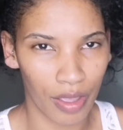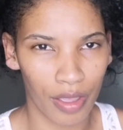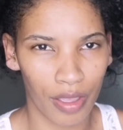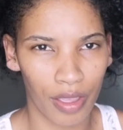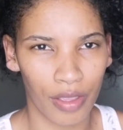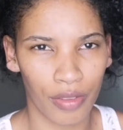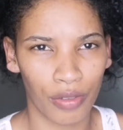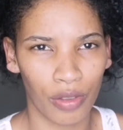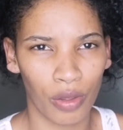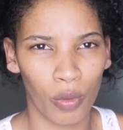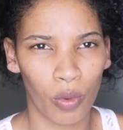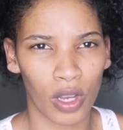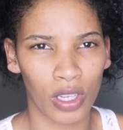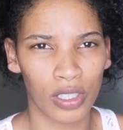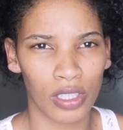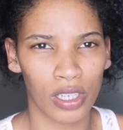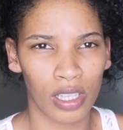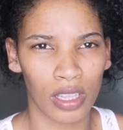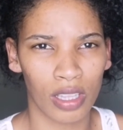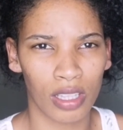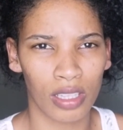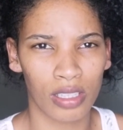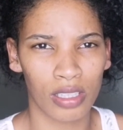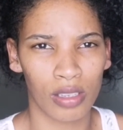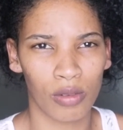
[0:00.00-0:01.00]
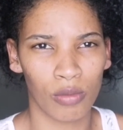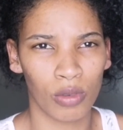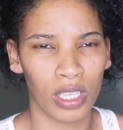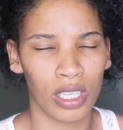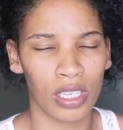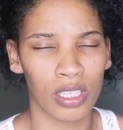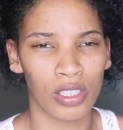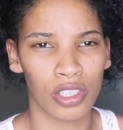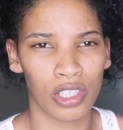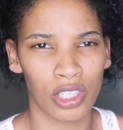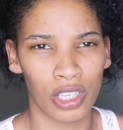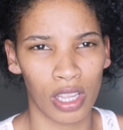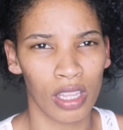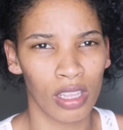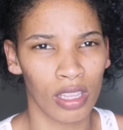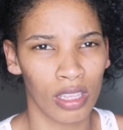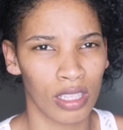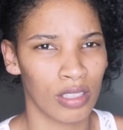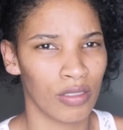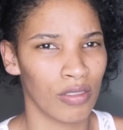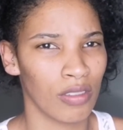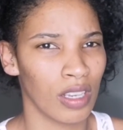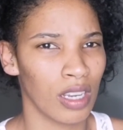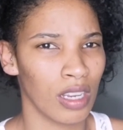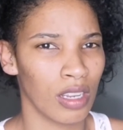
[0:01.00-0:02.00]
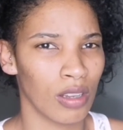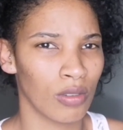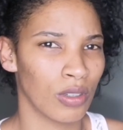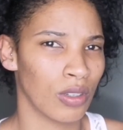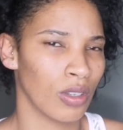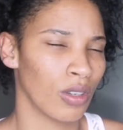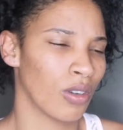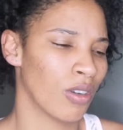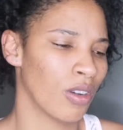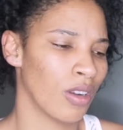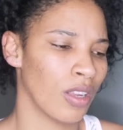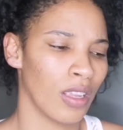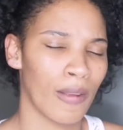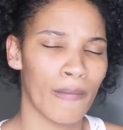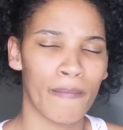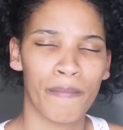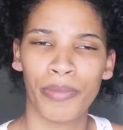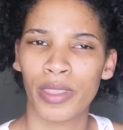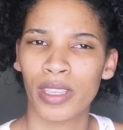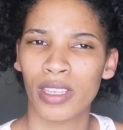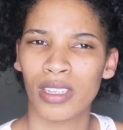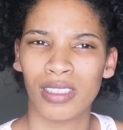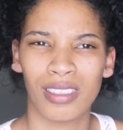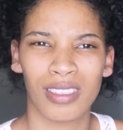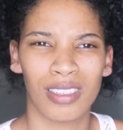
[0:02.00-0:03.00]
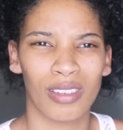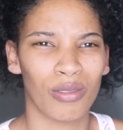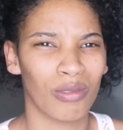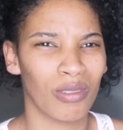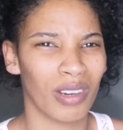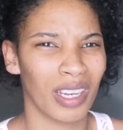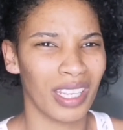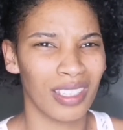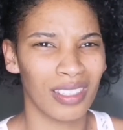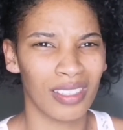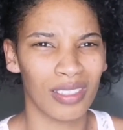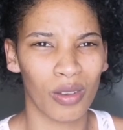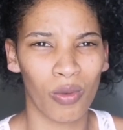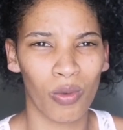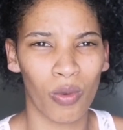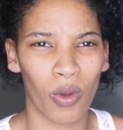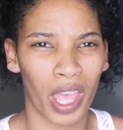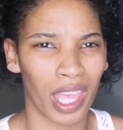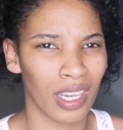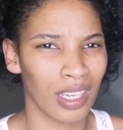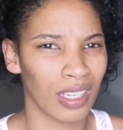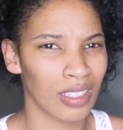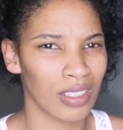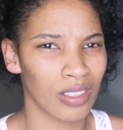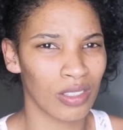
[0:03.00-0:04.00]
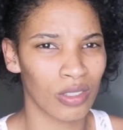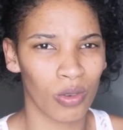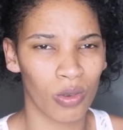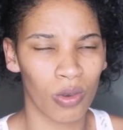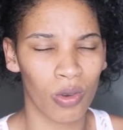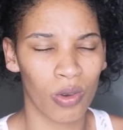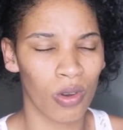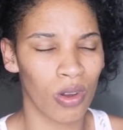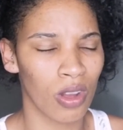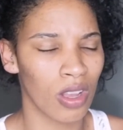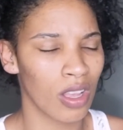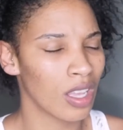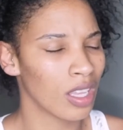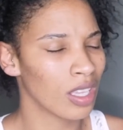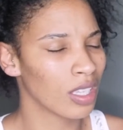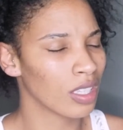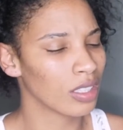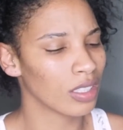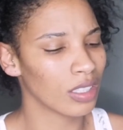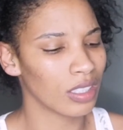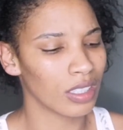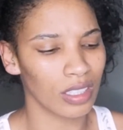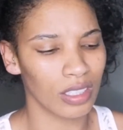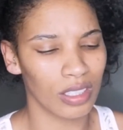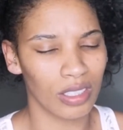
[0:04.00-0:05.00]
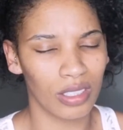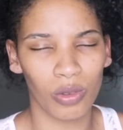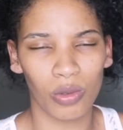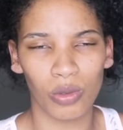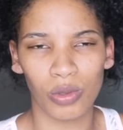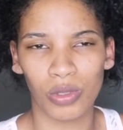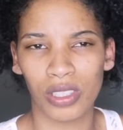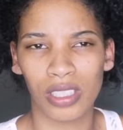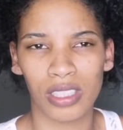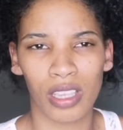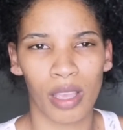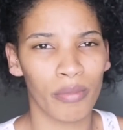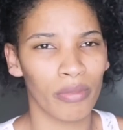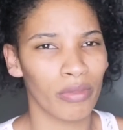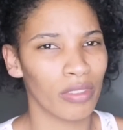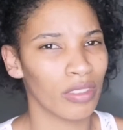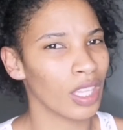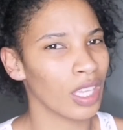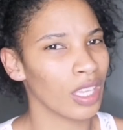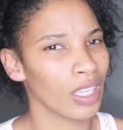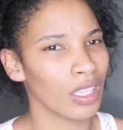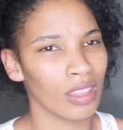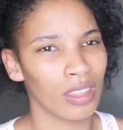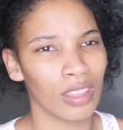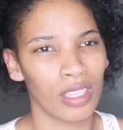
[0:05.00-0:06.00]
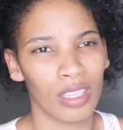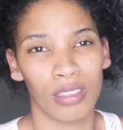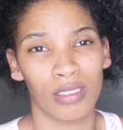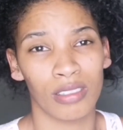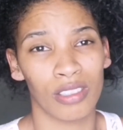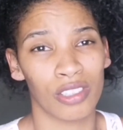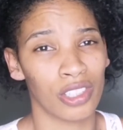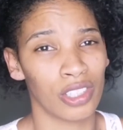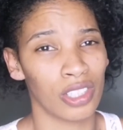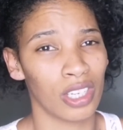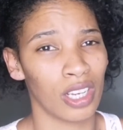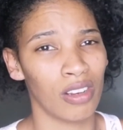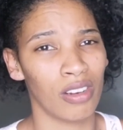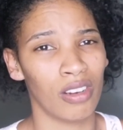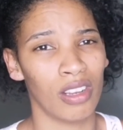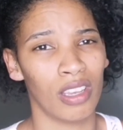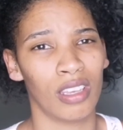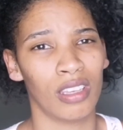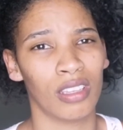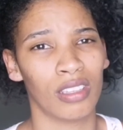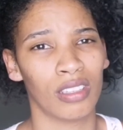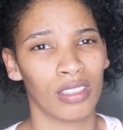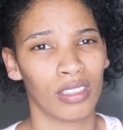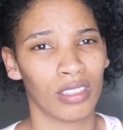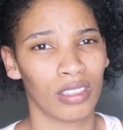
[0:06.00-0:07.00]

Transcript: if you're watching this and we can share this video to raise awareness or to do something, then share